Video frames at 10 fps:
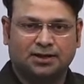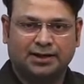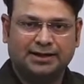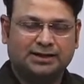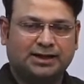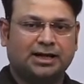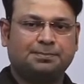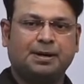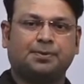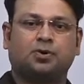right,
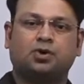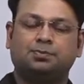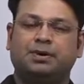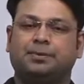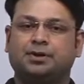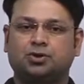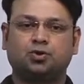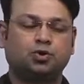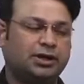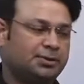in paper 1, paper
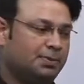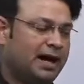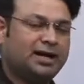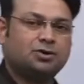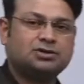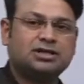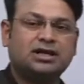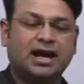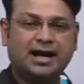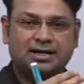2, in
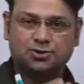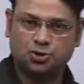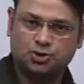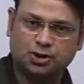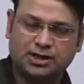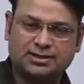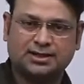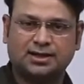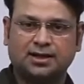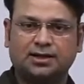biology and
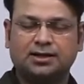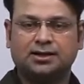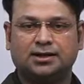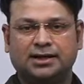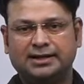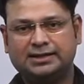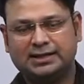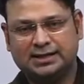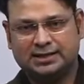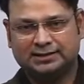socio-cultural,
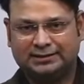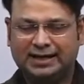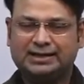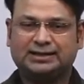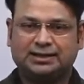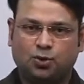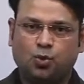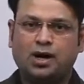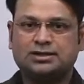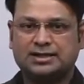right, that
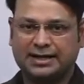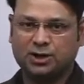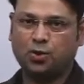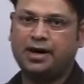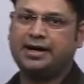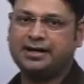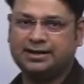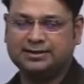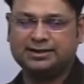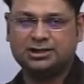was required
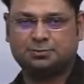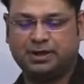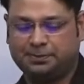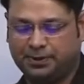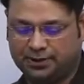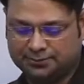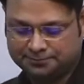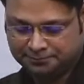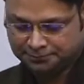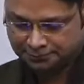in this paper.
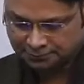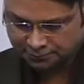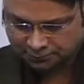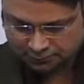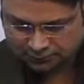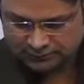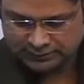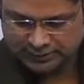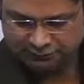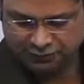
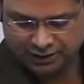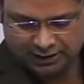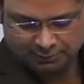If we